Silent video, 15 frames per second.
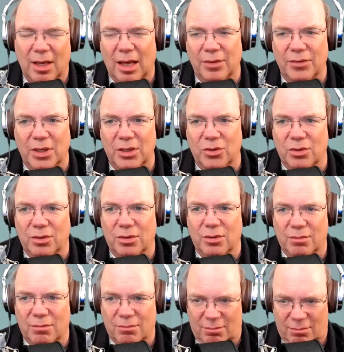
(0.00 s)
right. And then
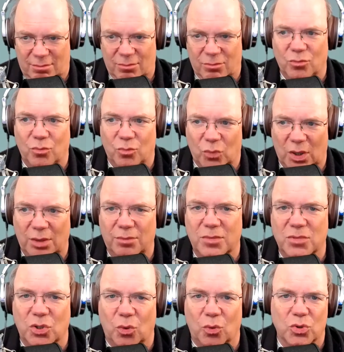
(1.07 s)
right.
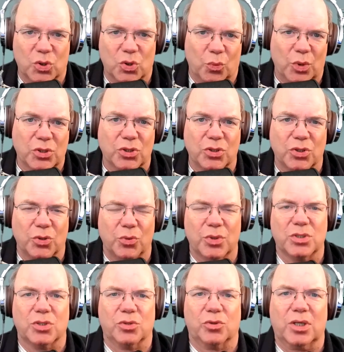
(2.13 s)
So what you do
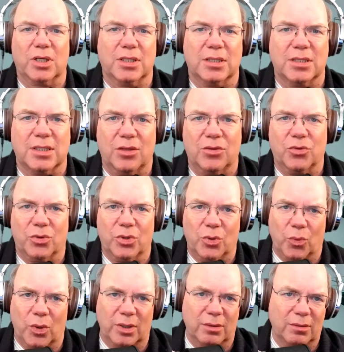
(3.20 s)
is you look at the
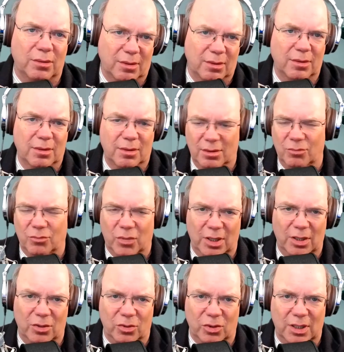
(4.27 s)
1031,
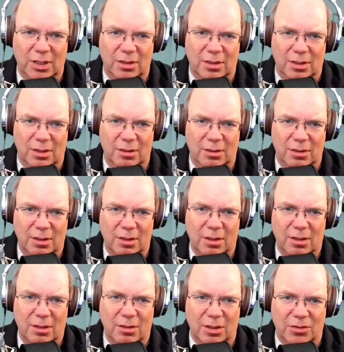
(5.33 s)
right? You look at the
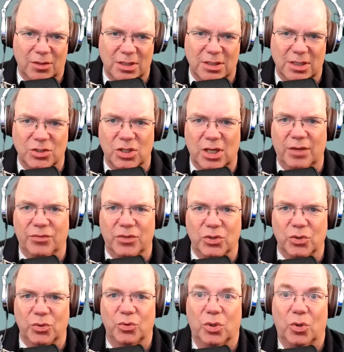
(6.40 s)
things that you have to
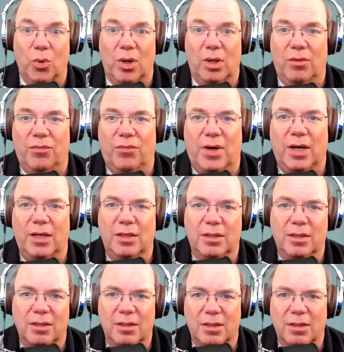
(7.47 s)
do to qualify